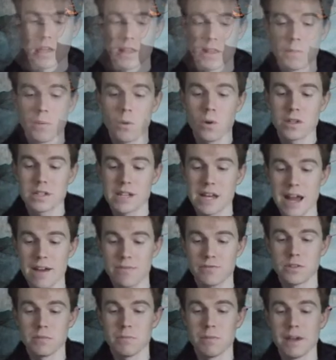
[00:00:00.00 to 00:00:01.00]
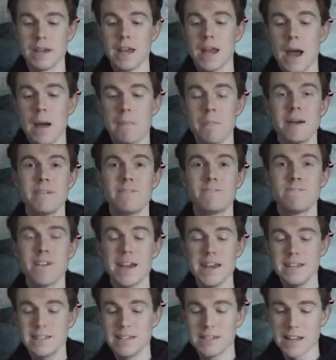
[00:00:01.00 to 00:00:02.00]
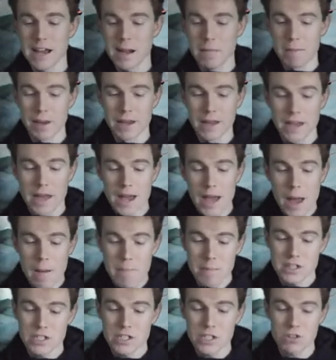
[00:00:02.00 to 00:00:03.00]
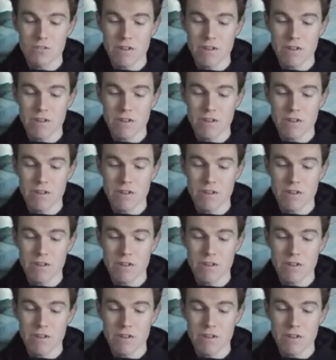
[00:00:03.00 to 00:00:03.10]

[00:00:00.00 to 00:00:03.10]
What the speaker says: The boys laughed at me and made faces at me, and Mr.